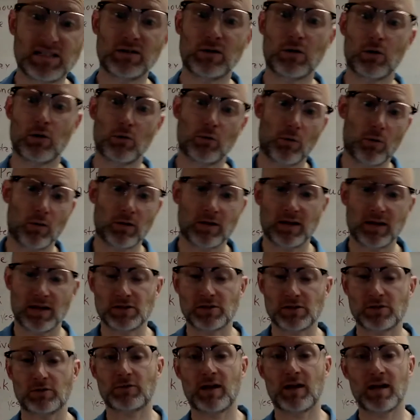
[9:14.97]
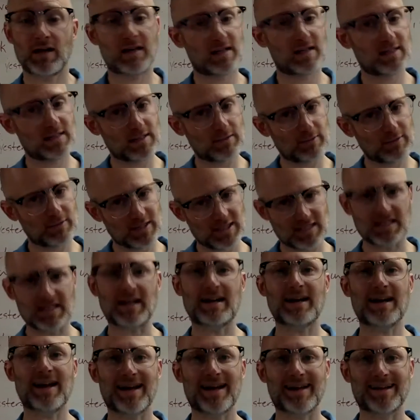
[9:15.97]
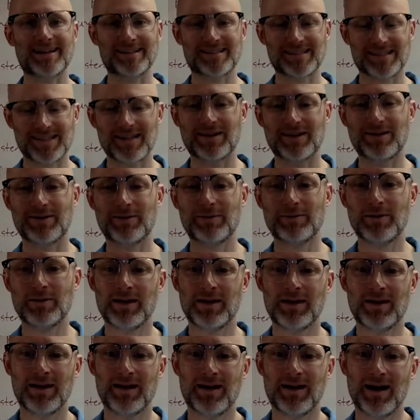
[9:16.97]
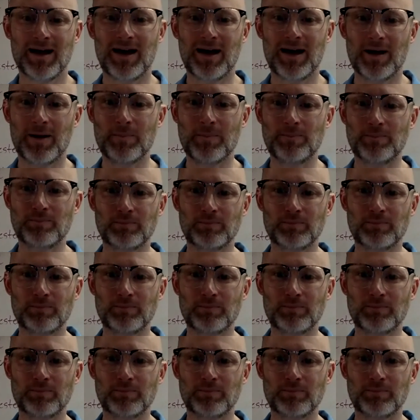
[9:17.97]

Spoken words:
go to work yesterday because it was Sunday. So I